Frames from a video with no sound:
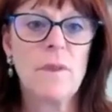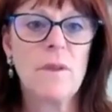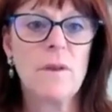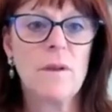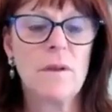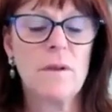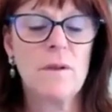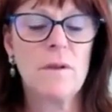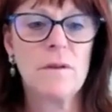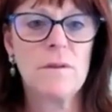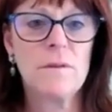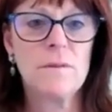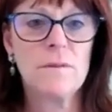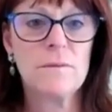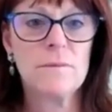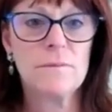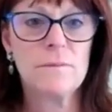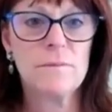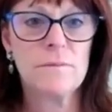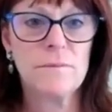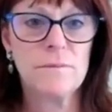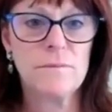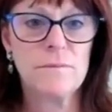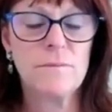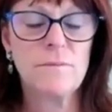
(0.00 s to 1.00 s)

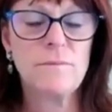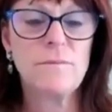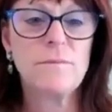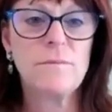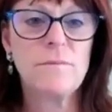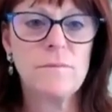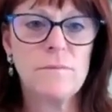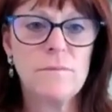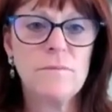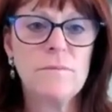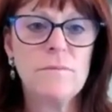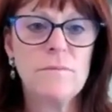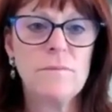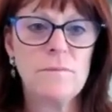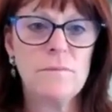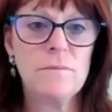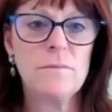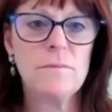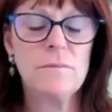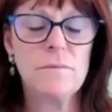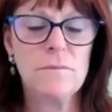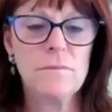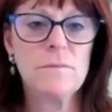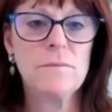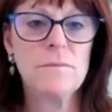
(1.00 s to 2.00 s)

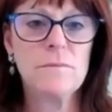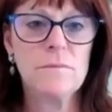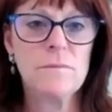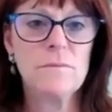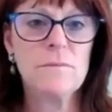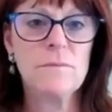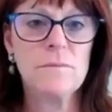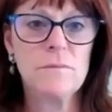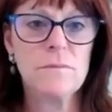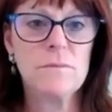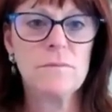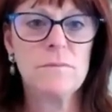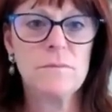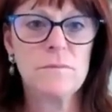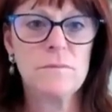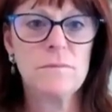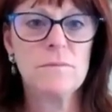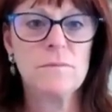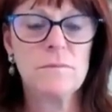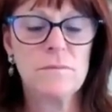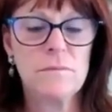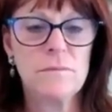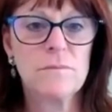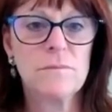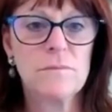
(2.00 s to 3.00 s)

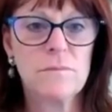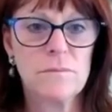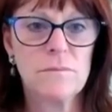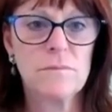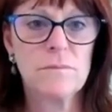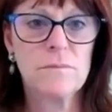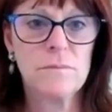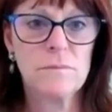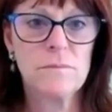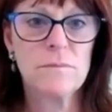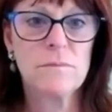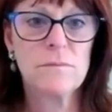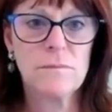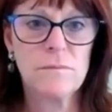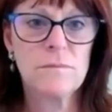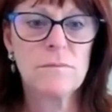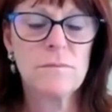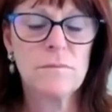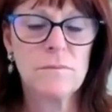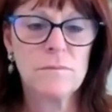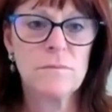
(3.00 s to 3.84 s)
No words are spoken by the person on screen.